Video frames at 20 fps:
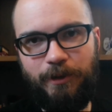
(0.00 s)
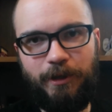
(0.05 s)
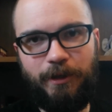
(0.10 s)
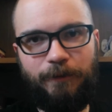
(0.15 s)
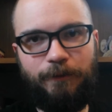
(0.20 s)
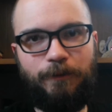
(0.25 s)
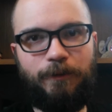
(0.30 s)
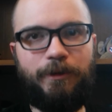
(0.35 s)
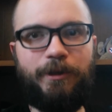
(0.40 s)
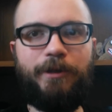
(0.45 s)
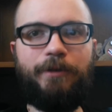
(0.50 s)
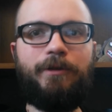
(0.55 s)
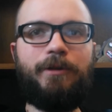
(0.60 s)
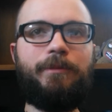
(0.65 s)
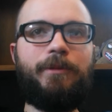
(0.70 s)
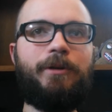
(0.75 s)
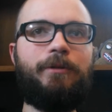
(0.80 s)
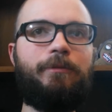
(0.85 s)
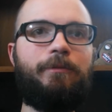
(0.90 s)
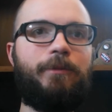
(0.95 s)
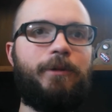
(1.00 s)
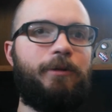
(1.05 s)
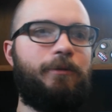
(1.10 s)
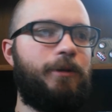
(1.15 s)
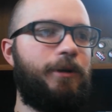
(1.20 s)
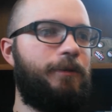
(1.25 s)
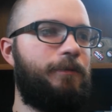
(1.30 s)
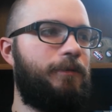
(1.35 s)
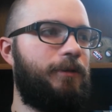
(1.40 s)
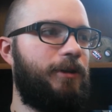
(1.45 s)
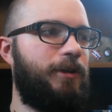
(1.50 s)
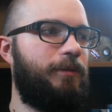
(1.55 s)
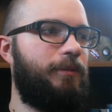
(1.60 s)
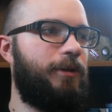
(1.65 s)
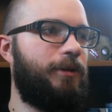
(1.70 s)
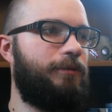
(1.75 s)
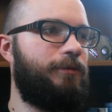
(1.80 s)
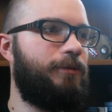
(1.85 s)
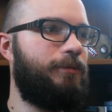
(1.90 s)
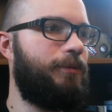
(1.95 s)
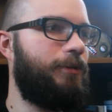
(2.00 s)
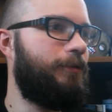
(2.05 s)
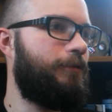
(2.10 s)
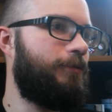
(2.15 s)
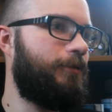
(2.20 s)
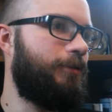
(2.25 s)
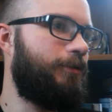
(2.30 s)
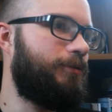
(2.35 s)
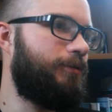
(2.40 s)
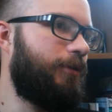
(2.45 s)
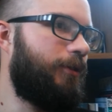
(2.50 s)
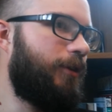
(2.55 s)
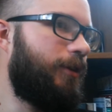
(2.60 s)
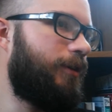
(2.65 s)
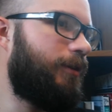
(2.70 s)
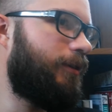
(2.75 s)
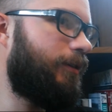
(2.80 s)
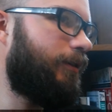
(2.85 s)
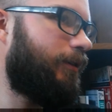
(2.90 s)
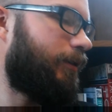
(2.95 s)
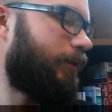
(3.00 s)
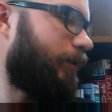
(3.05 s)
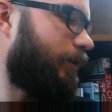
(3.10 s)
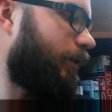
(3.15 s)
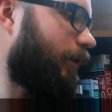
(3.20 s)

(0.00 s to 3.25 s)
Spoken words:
bought it for anyway. My wife wanted to make root beer floats with it, and